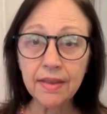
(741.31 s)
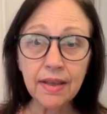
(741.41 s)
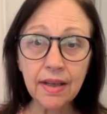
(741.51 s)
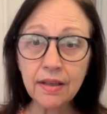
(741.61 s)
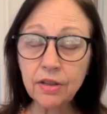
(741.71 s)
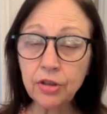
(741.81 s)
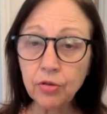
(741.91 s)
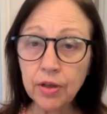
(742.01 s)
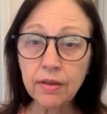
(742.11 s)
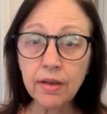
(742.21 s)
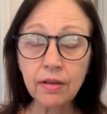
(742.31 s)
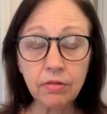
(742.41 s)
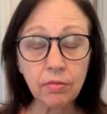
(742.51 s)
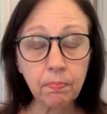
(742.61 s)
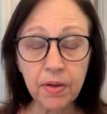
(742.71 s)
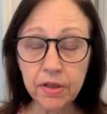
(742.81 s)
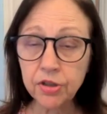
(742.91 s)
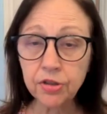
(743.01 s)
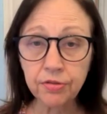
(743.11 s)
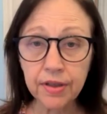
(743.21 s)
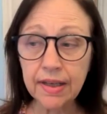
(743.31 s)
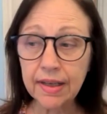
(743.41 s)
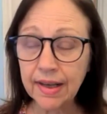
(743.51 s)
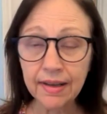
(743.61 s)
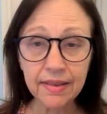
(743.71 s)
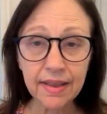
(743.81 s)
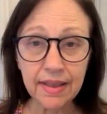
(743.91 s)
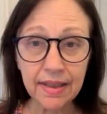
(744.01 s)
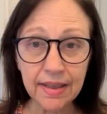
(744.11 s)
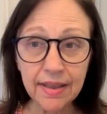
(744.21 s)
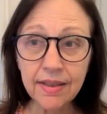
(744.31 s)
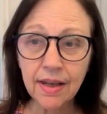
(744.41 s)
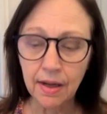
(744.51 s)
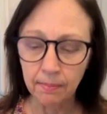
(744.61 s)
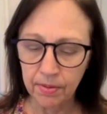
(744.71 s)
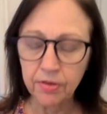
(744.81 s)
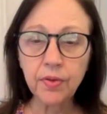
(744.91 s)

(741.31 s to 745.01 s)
and then you can pitch your thing at the end,